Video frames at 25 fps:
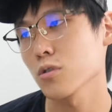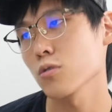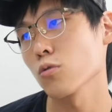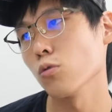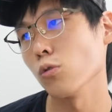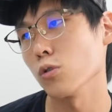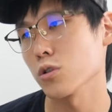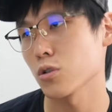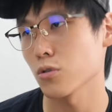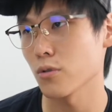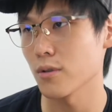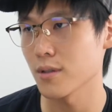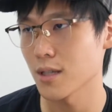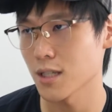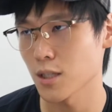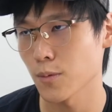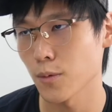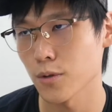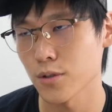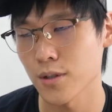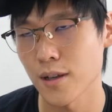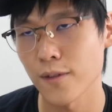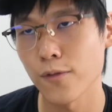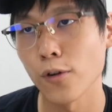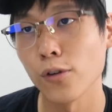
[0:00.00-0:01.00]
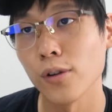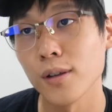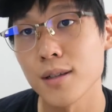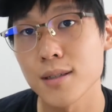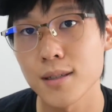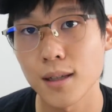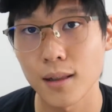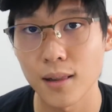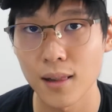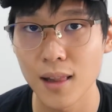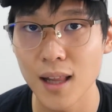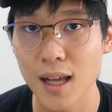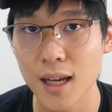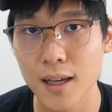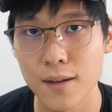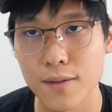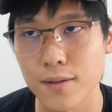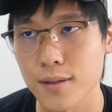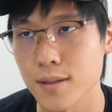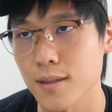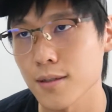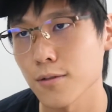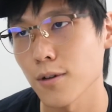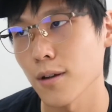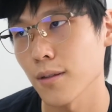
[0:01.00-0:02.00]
school students are supposed to have holistic lives